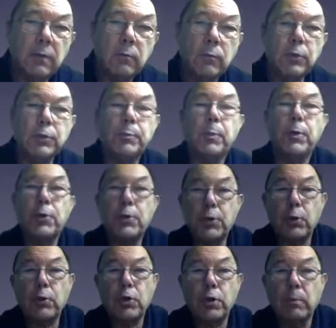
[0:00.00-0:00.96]
was to put a
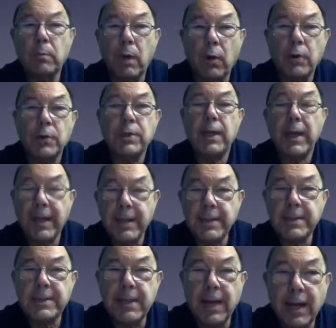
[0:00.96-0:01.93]
suction box
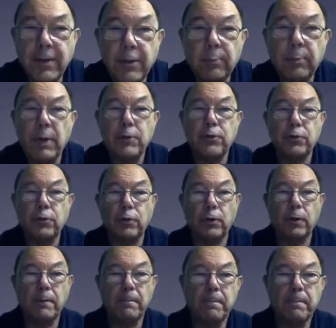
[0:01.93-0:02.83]
inside the breast roll.